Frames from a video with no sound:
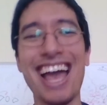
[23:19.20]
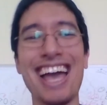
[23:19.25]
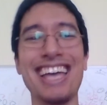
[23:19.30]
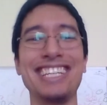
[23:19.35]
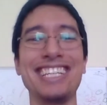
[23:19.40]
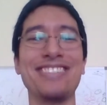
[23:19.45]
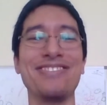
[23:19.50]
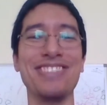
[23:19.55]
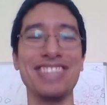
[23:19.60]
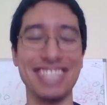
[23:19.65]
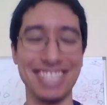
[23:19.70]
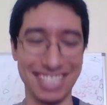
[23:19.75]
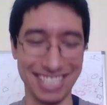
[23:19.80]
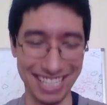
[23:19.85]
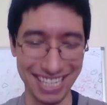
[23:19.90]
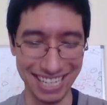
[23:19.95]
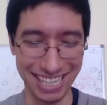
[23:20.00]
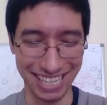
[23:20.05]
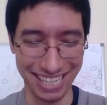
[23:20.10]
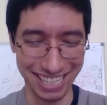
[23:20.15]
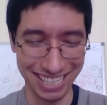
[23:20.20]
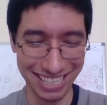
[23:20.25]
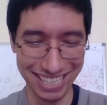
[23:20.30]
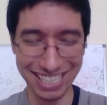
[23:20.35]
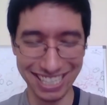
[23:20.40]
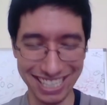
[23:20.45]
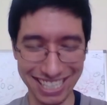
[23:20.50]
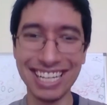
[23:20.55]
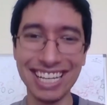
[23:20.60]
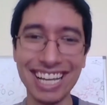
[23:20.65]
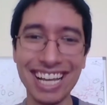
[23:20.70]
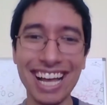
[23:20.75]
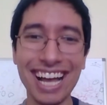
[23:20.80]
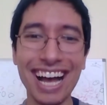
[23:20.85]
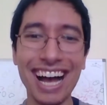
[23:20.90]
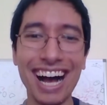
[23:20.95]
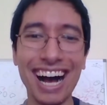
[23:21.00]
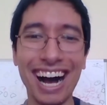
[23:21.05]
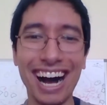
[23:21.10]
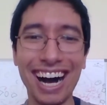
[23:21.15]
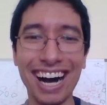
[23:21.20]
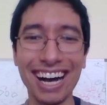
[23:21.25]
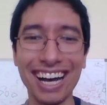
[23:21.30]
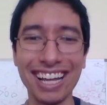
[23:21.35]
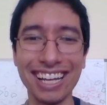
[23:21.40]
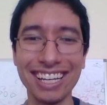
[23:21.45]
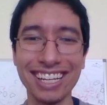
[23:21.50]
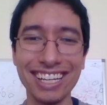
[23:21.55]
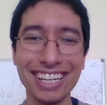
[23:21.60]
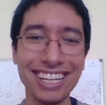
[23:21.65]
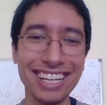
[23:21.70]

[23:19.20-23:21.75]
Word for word: has just been sitting on